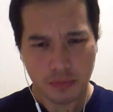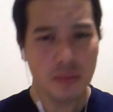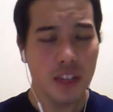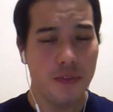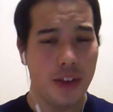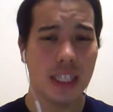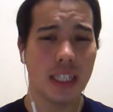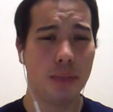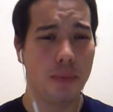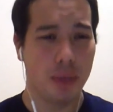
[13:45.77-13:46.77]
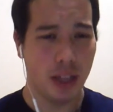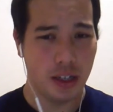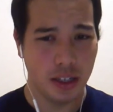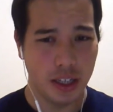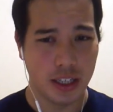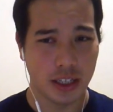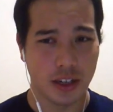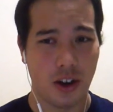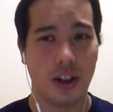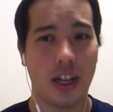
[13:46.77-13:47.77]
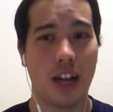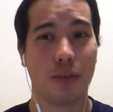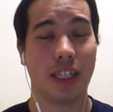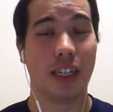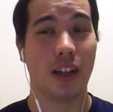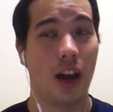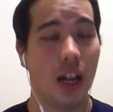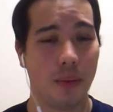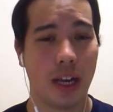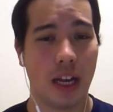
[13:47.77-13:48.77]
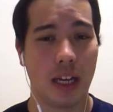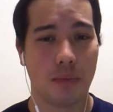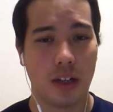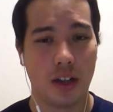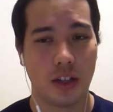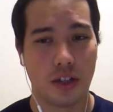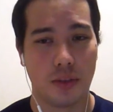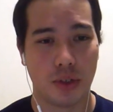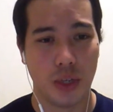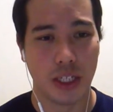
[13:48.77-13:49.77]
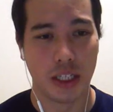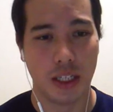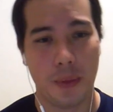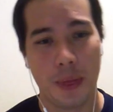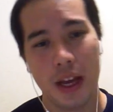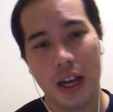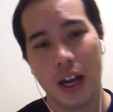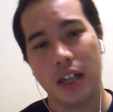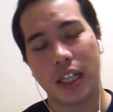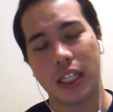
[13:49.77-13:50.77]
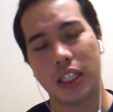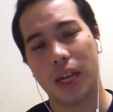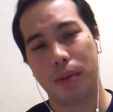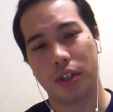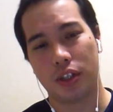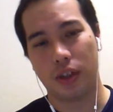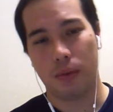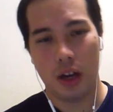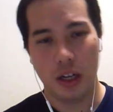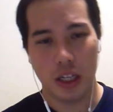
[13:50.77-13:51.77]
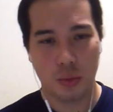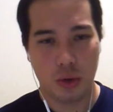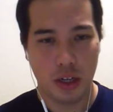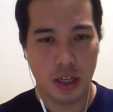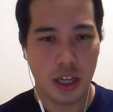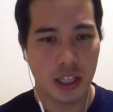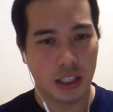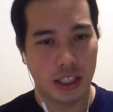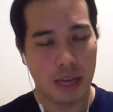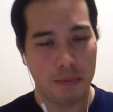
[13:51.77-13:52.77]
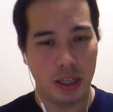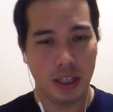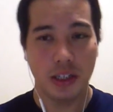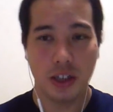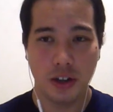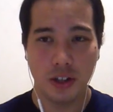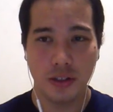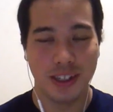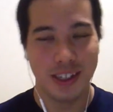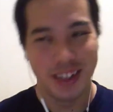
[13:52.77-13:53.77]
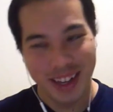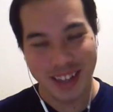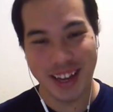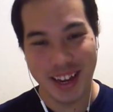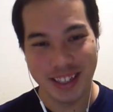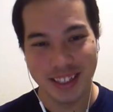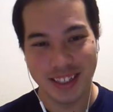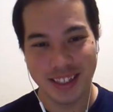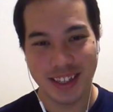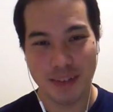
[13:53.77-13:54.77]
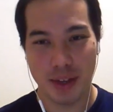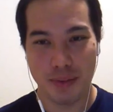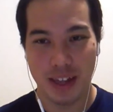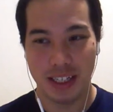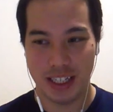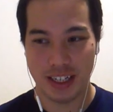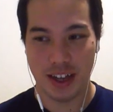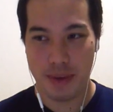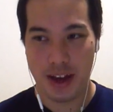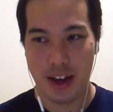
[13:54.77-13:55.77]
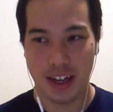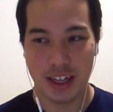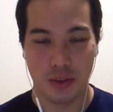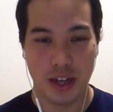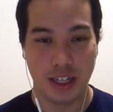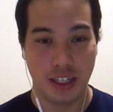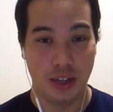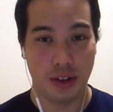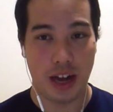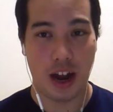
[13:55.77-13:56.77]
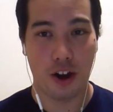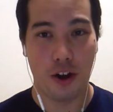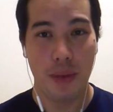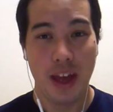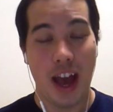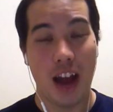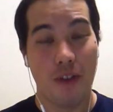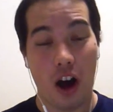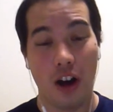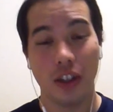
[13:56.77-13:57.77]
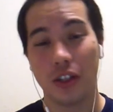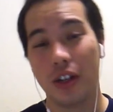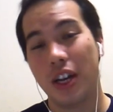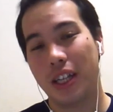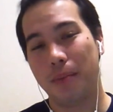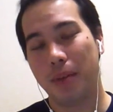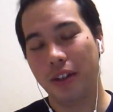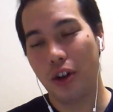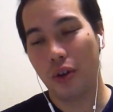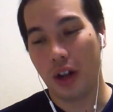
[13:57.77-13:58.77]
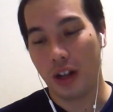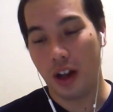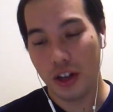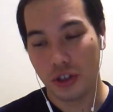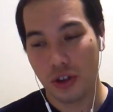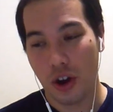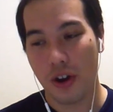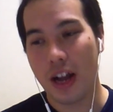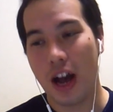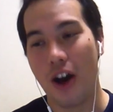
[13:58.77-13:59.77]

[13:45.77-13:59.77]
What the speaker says: Faceless Manipulator is a card that was seen a lot in the beginning, but not so much recently. Nexus Champion Sarad is one. Stampeding Kodo, occasionally you see it, but you might see it come back as a way to deal with aggro. And also, Stampeding Kodo a lot stronger now